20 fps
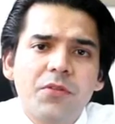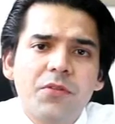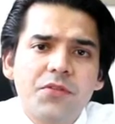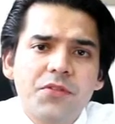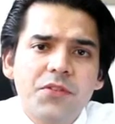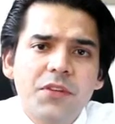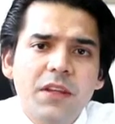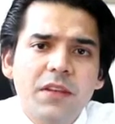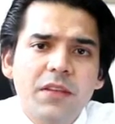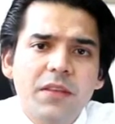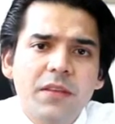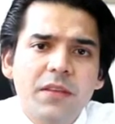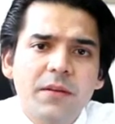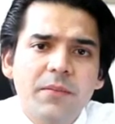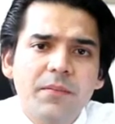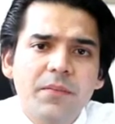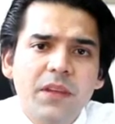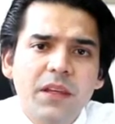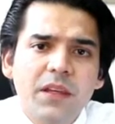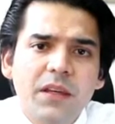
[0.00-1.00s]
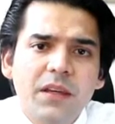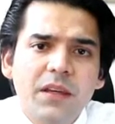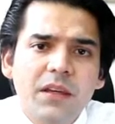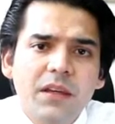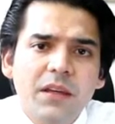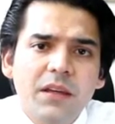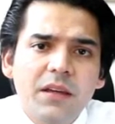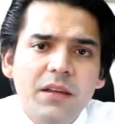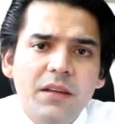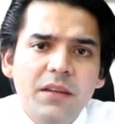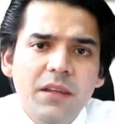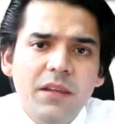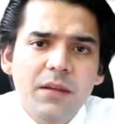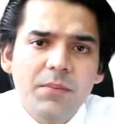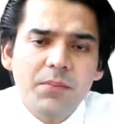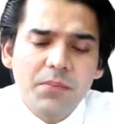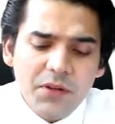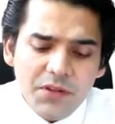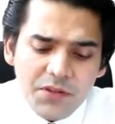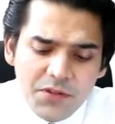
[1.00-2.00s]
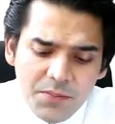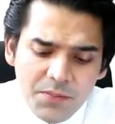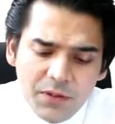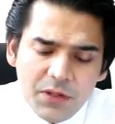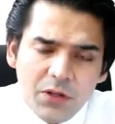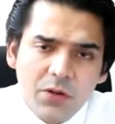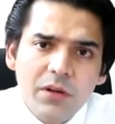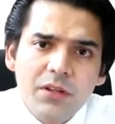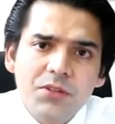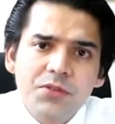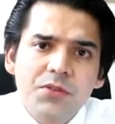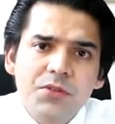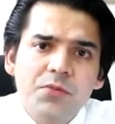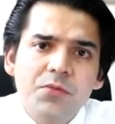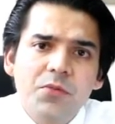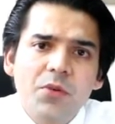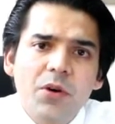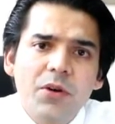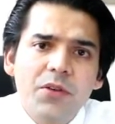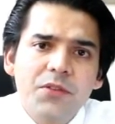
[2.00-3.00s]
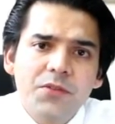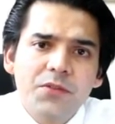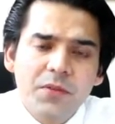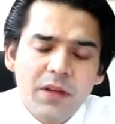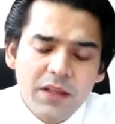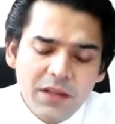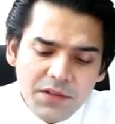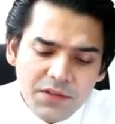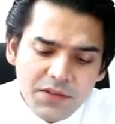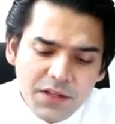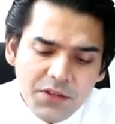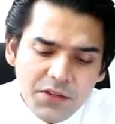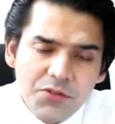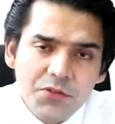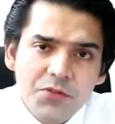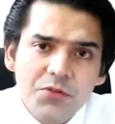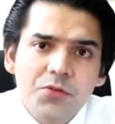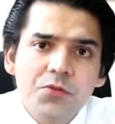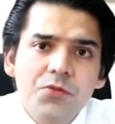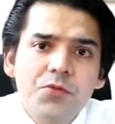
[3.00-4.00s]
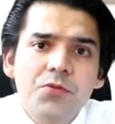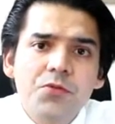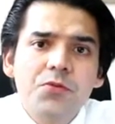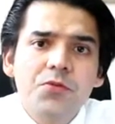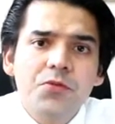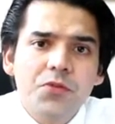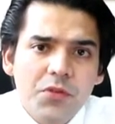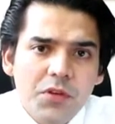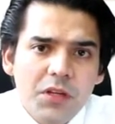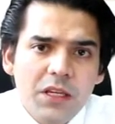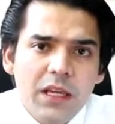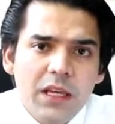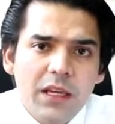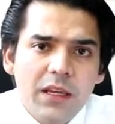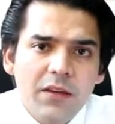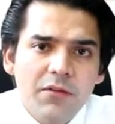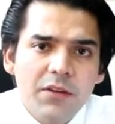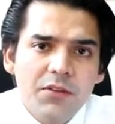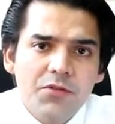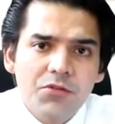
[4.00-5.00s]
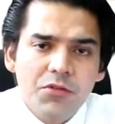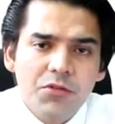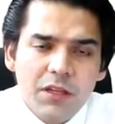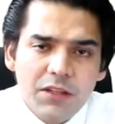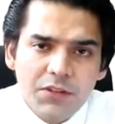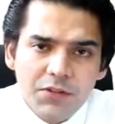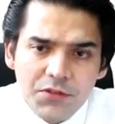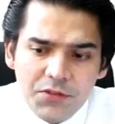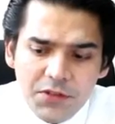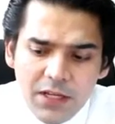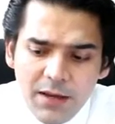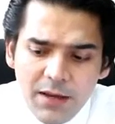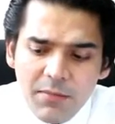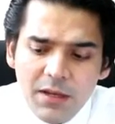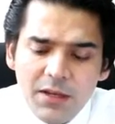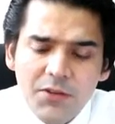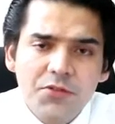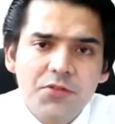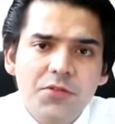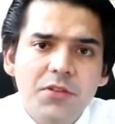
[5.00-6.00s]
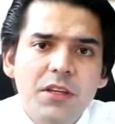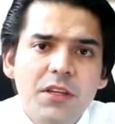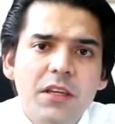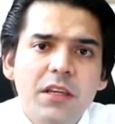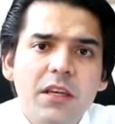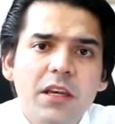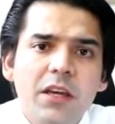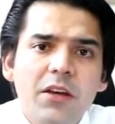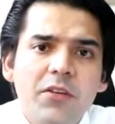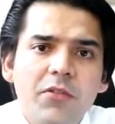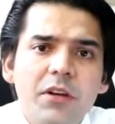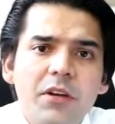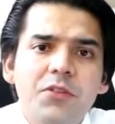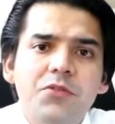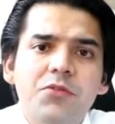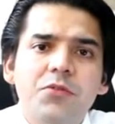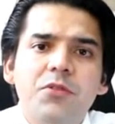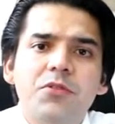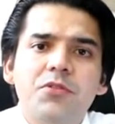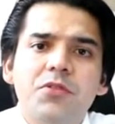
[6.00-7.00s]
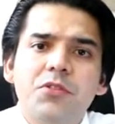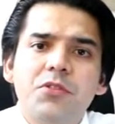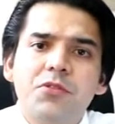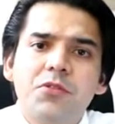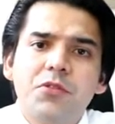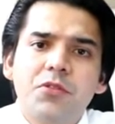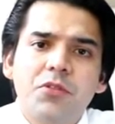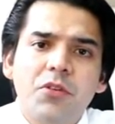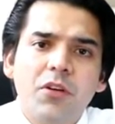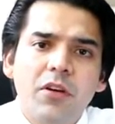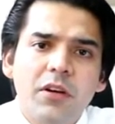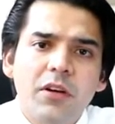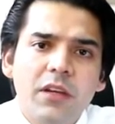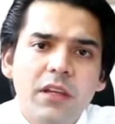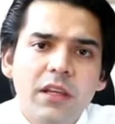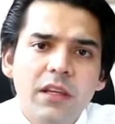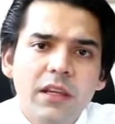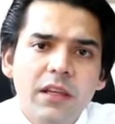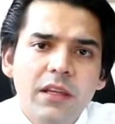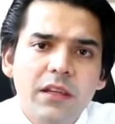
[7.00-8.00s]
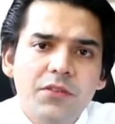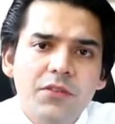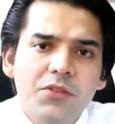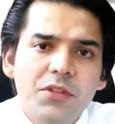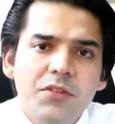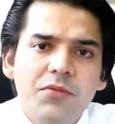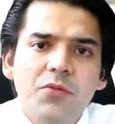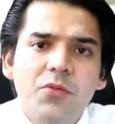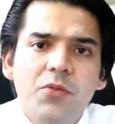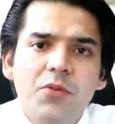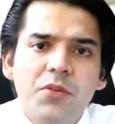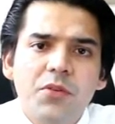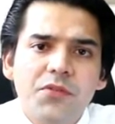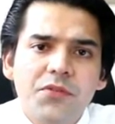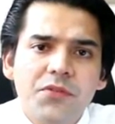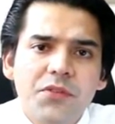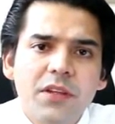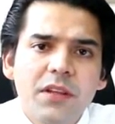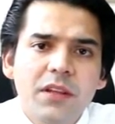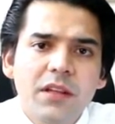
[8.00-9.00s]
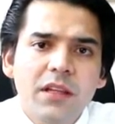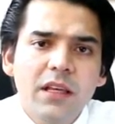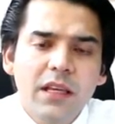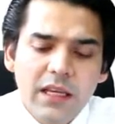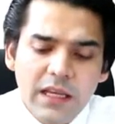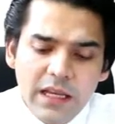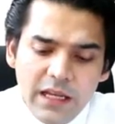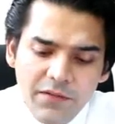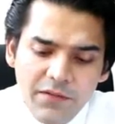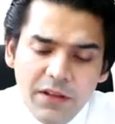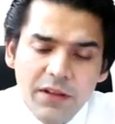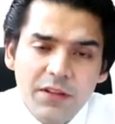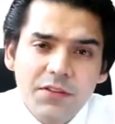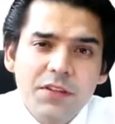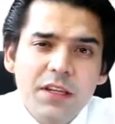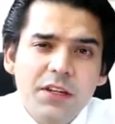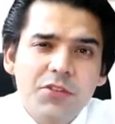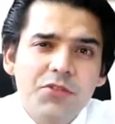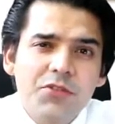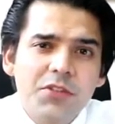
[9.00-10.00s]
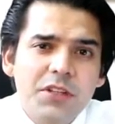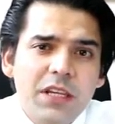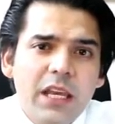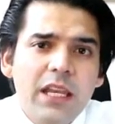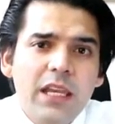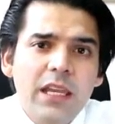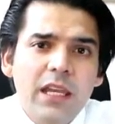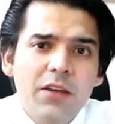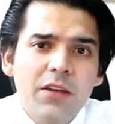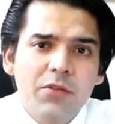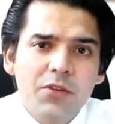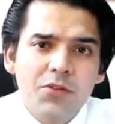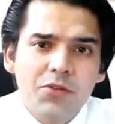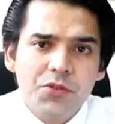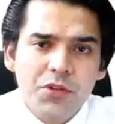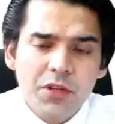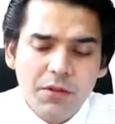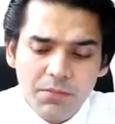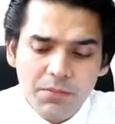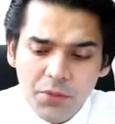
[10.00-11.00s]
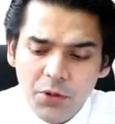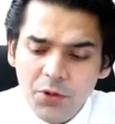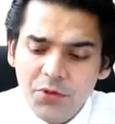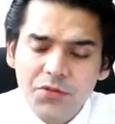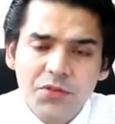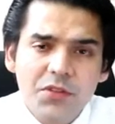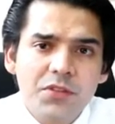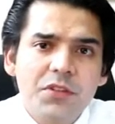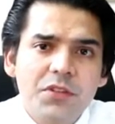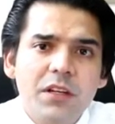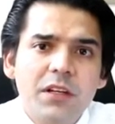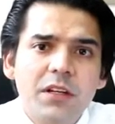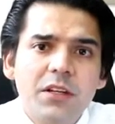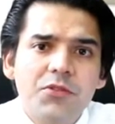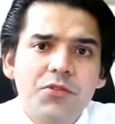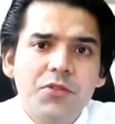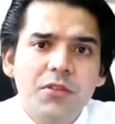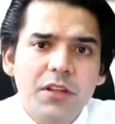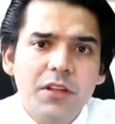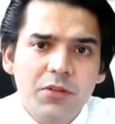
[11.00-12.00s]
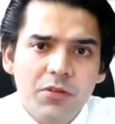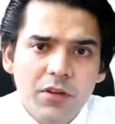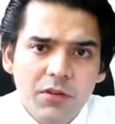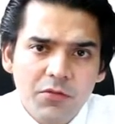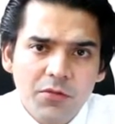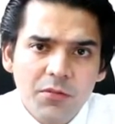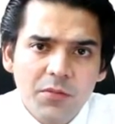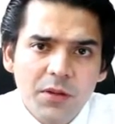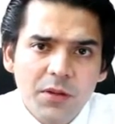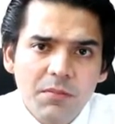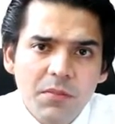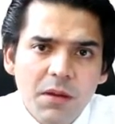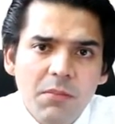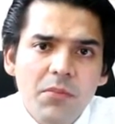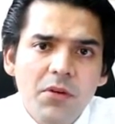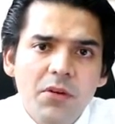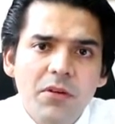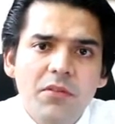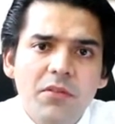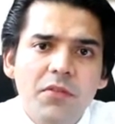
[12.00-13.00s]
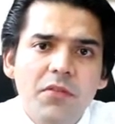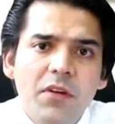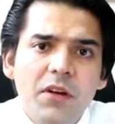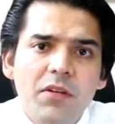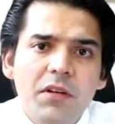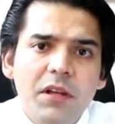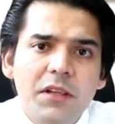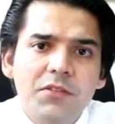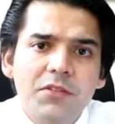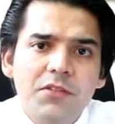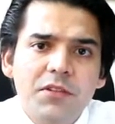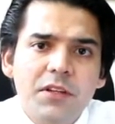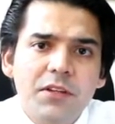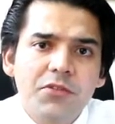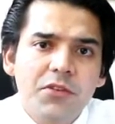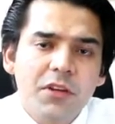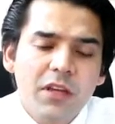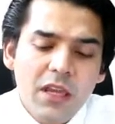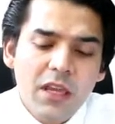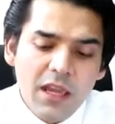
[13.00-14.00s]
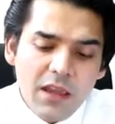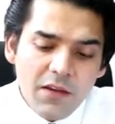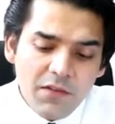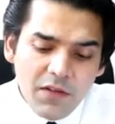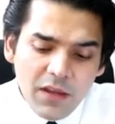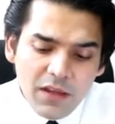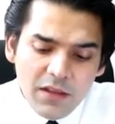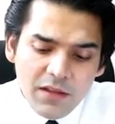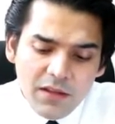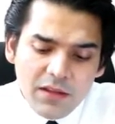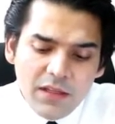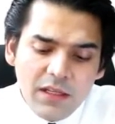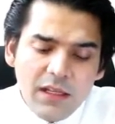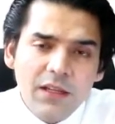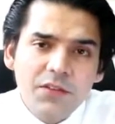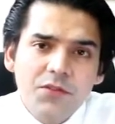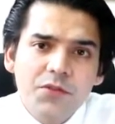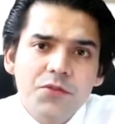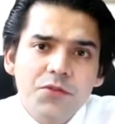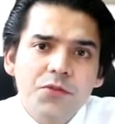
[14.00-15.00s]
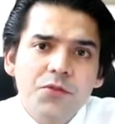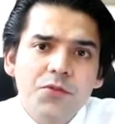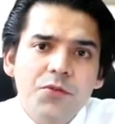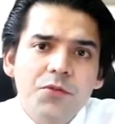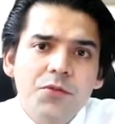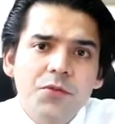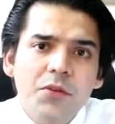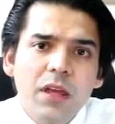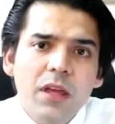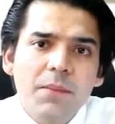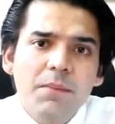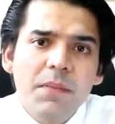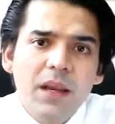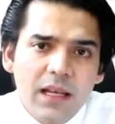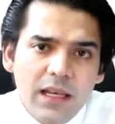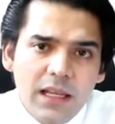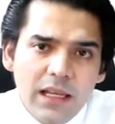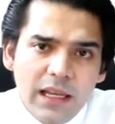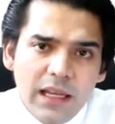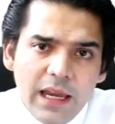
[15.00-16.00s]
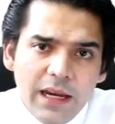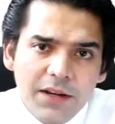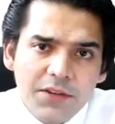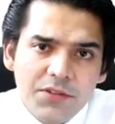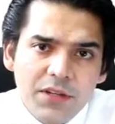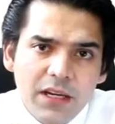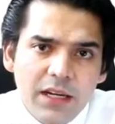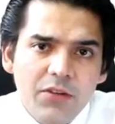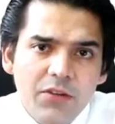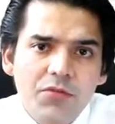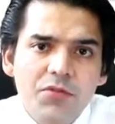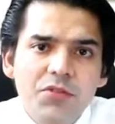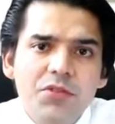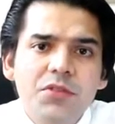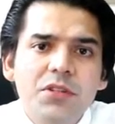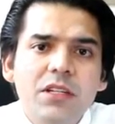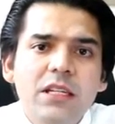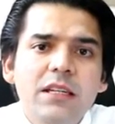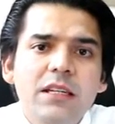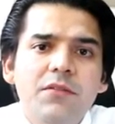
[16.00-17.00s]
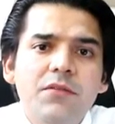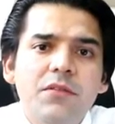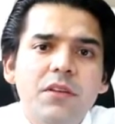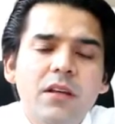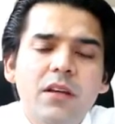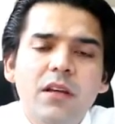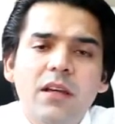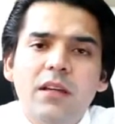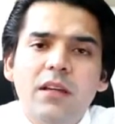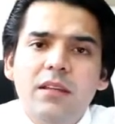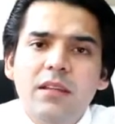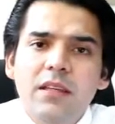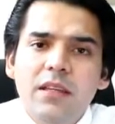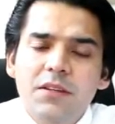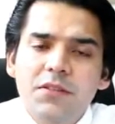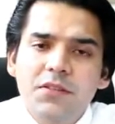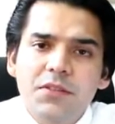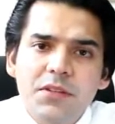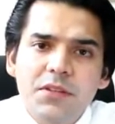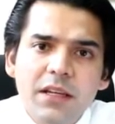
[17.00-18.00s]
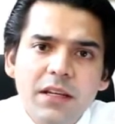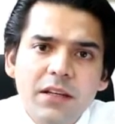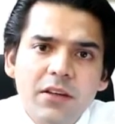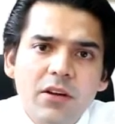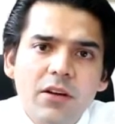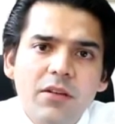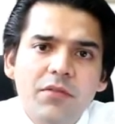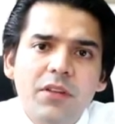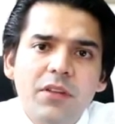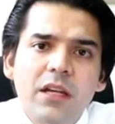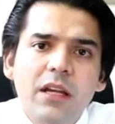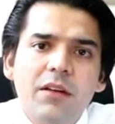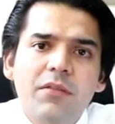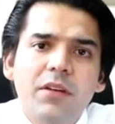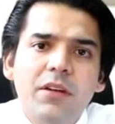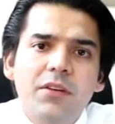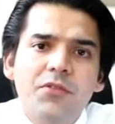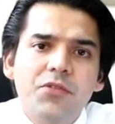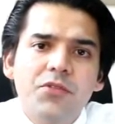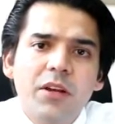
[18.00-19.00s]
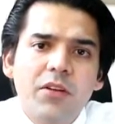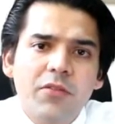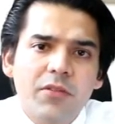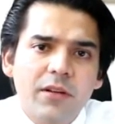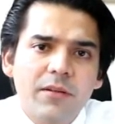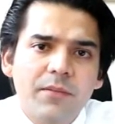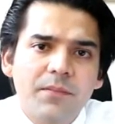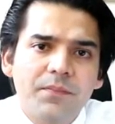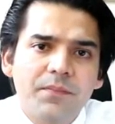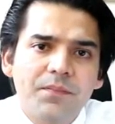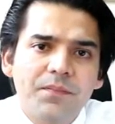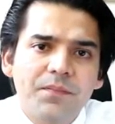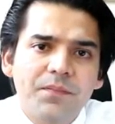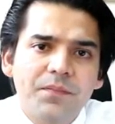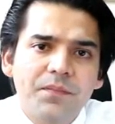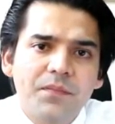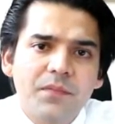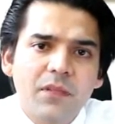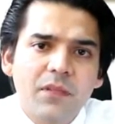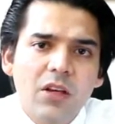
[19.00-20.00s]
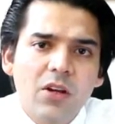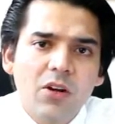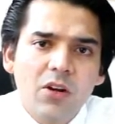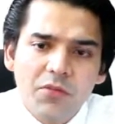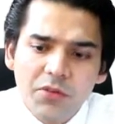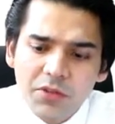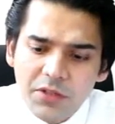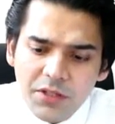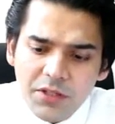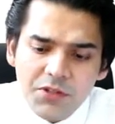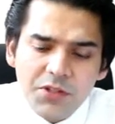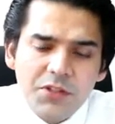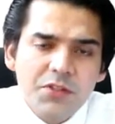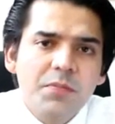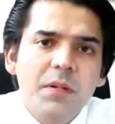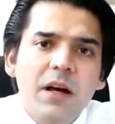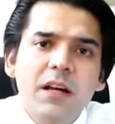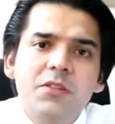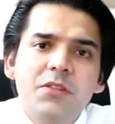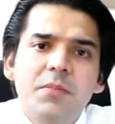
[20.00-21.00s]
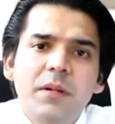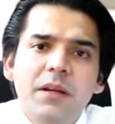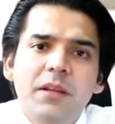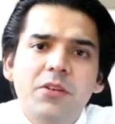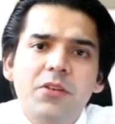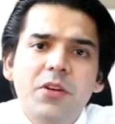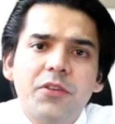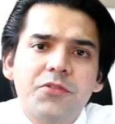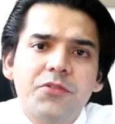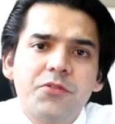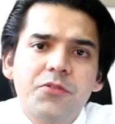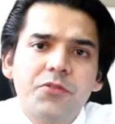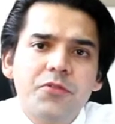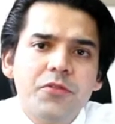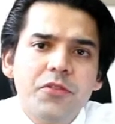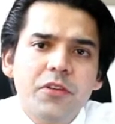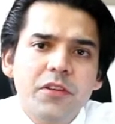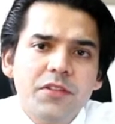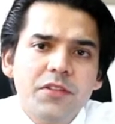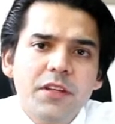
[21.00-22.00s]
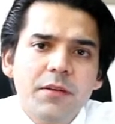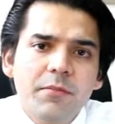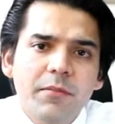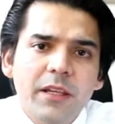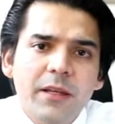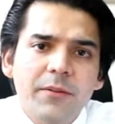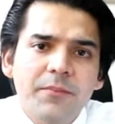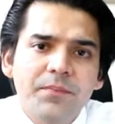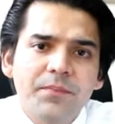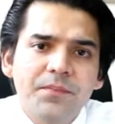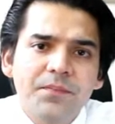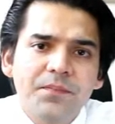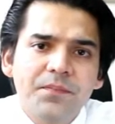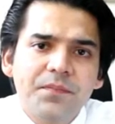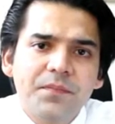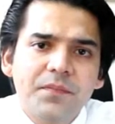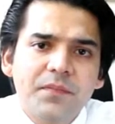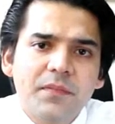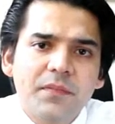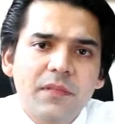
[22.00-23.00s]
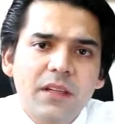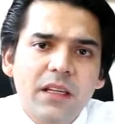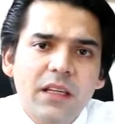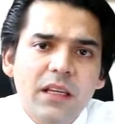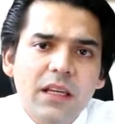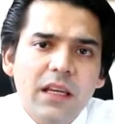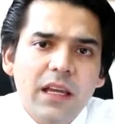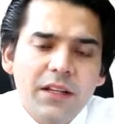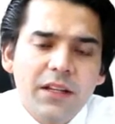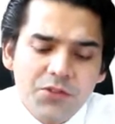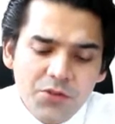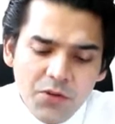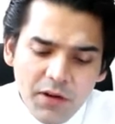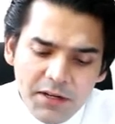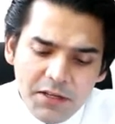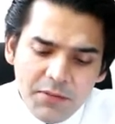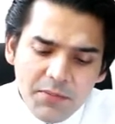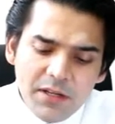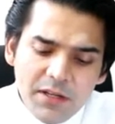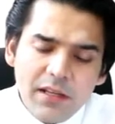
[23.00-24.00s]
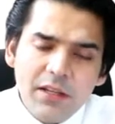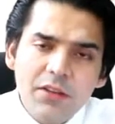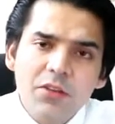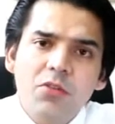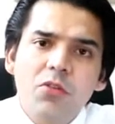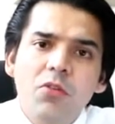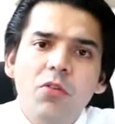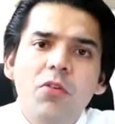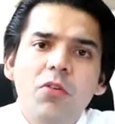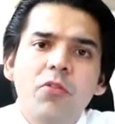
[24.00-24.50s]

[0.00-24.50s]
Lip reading: Court of Sindh, the principal question was whether Section 223A, which established the writ jurisdiction authority in Chief Court of Sindh, and whether Section 10A, which imposed this condition that you have to be a member of the Federal Legislature, whether these two amending acts had received the assent of the Governor General, or were they just passed by the Constituent Assembly. And so ultimately the